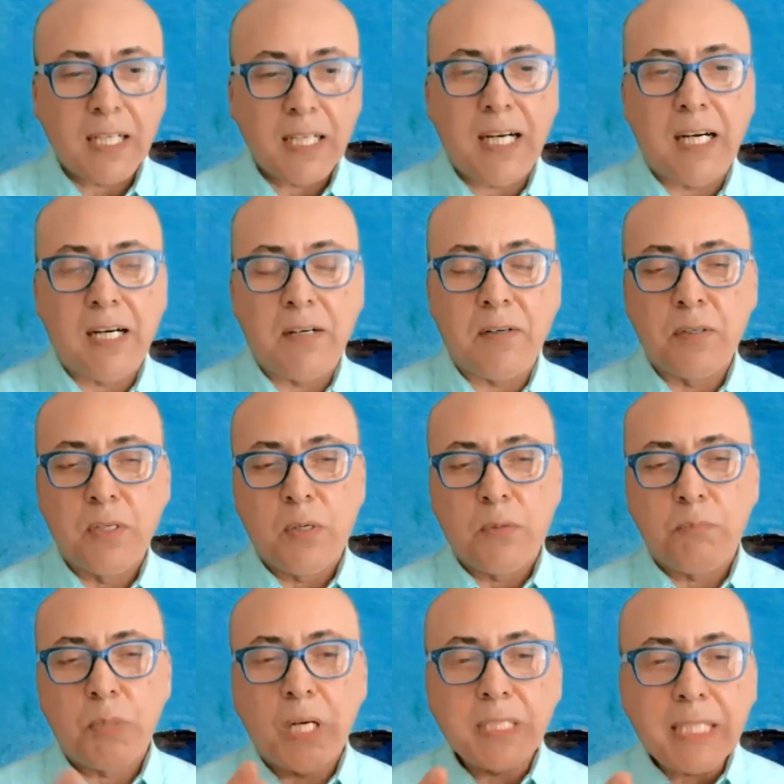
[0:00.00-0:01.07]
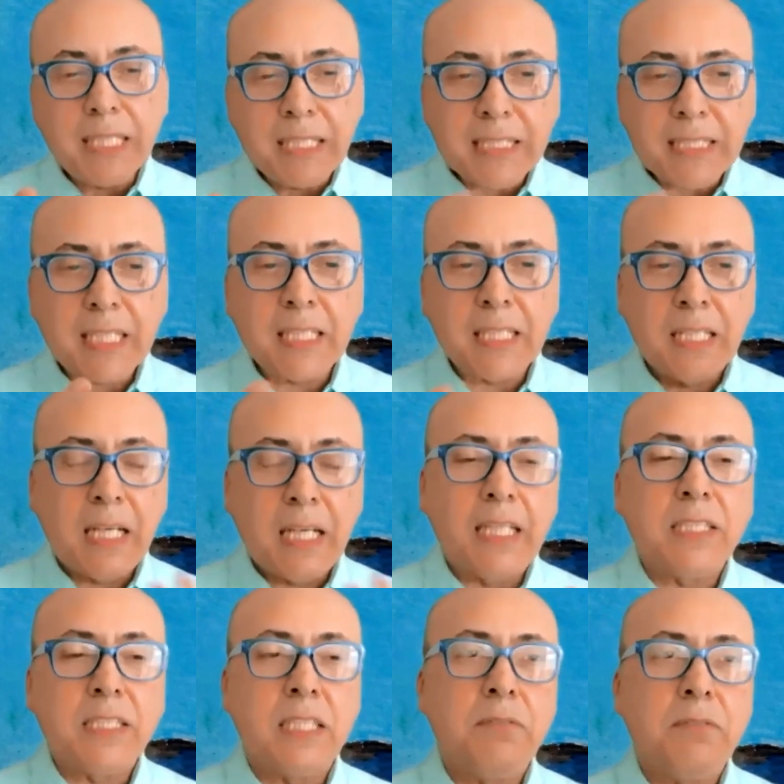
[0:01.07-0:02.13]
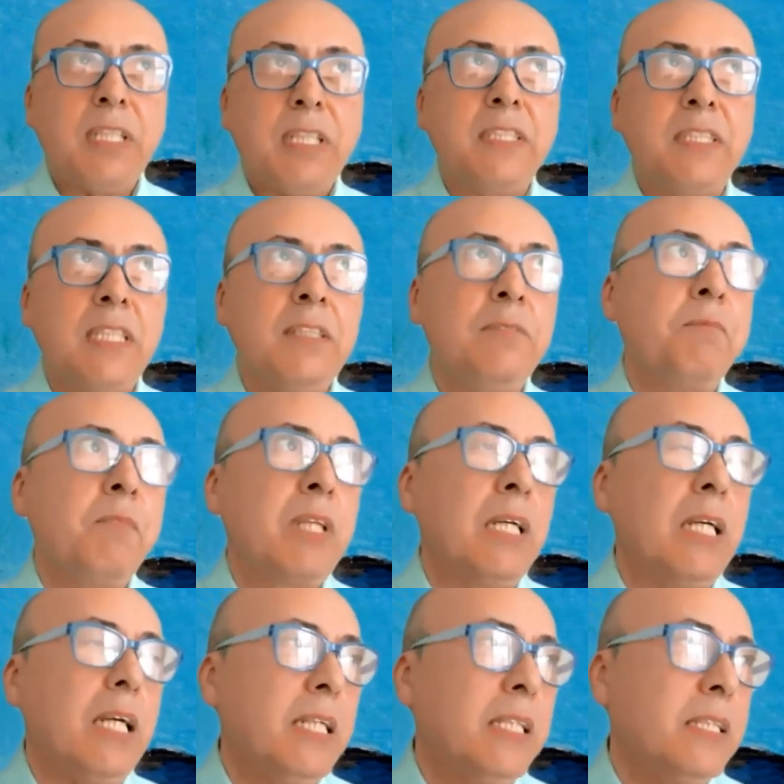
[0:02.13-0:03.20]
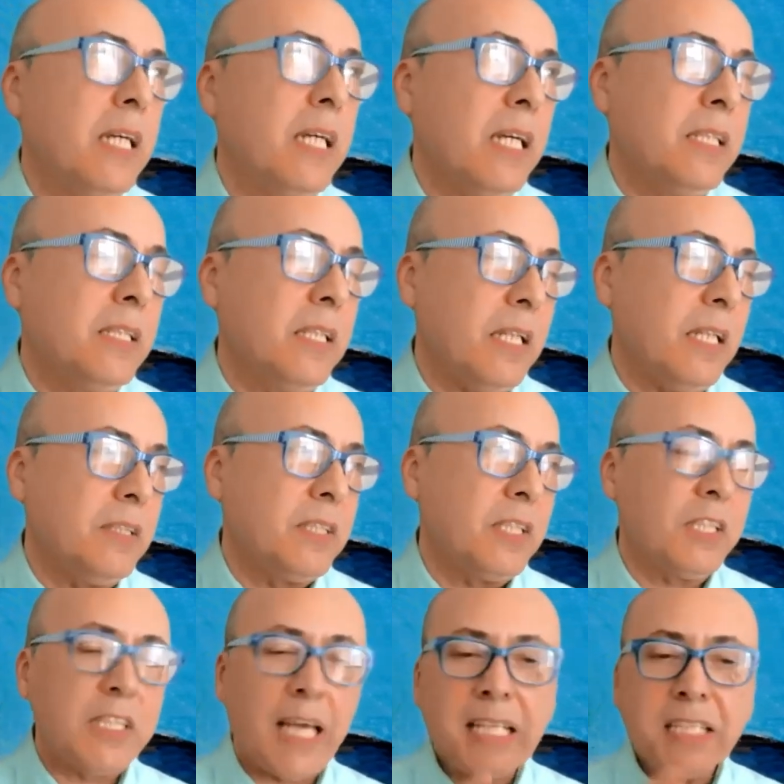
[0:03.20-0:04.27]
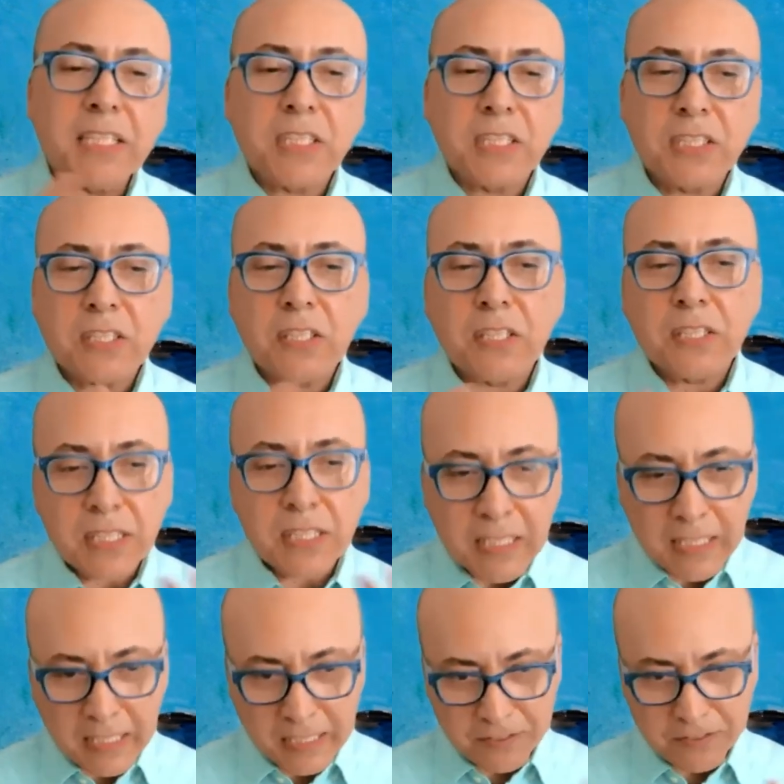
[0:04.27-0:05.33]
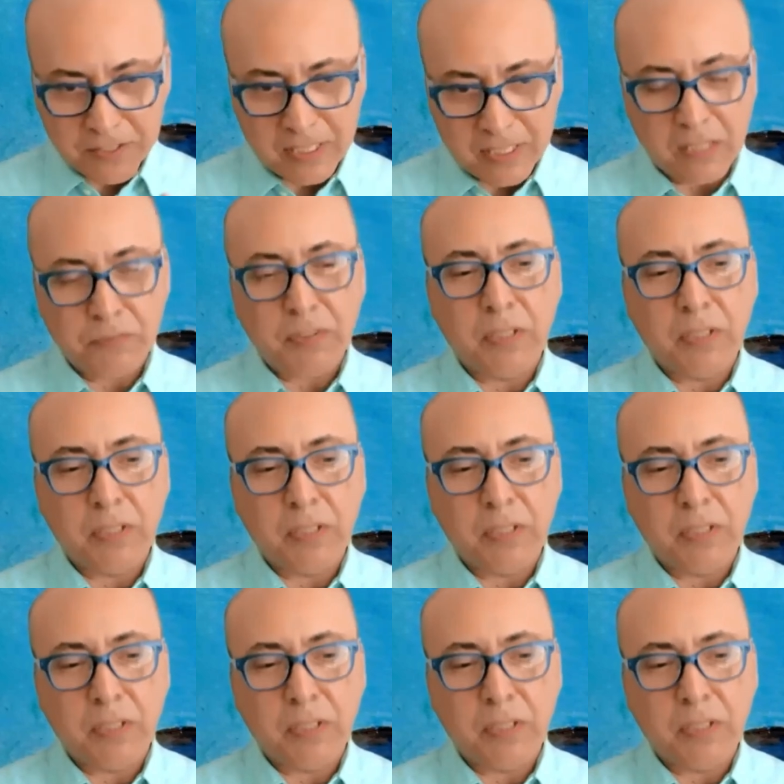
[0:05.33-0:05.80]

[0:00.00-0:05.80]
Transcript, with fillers: Uh, but it's a it's a it's a it, it, it's a case study in itself.